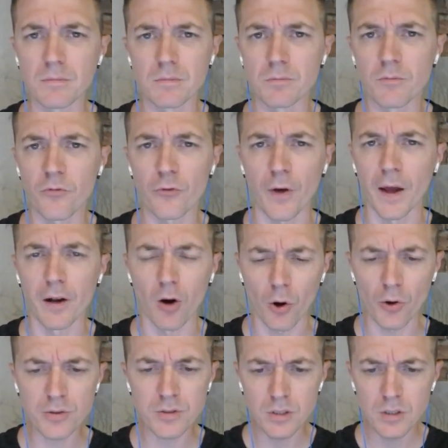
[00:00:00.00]
fan
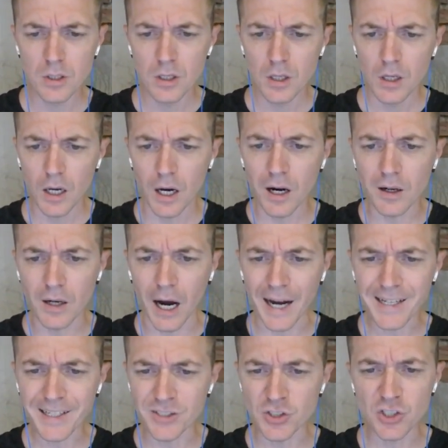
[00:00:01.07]
art. I
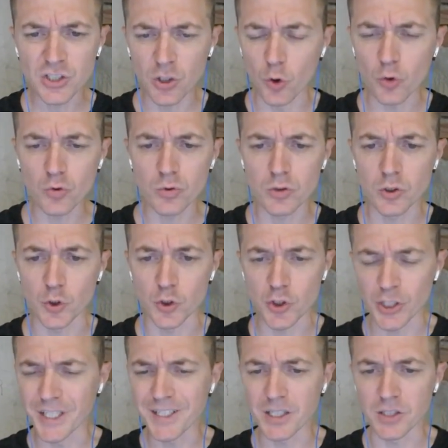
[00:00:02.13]
can still
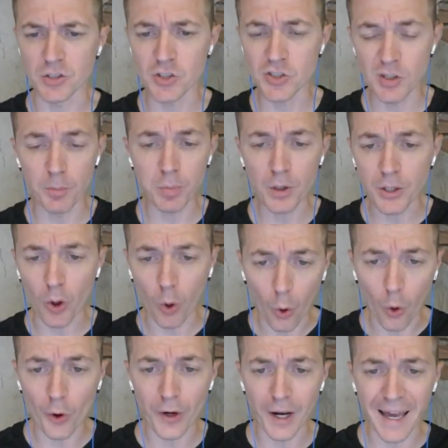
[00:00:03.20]
critique it simply
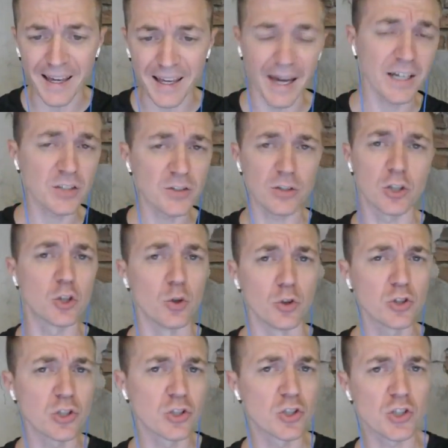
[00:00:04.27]
on a
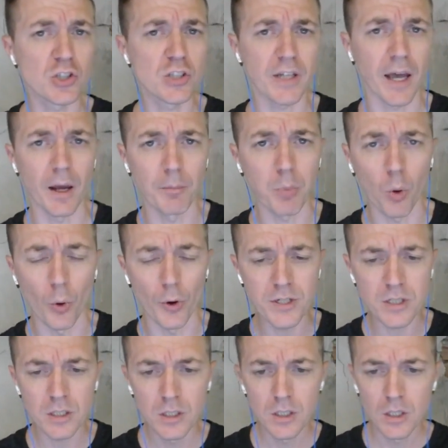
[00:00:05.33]
execution standpoint.
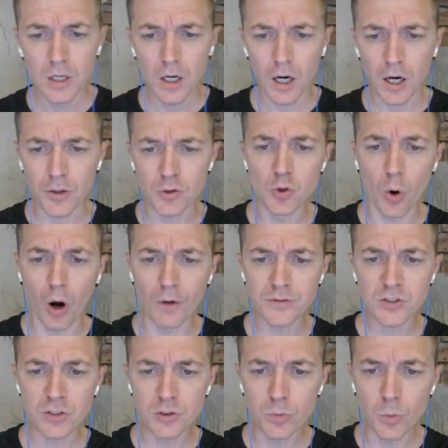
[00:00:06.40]
You
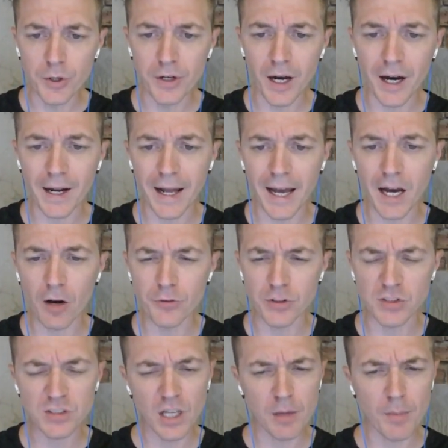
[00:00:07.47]
obviously would not have the
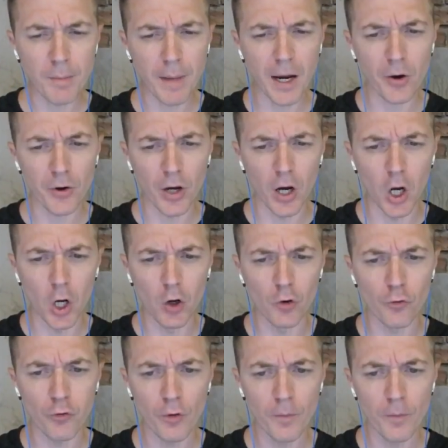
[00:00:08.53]
same amount of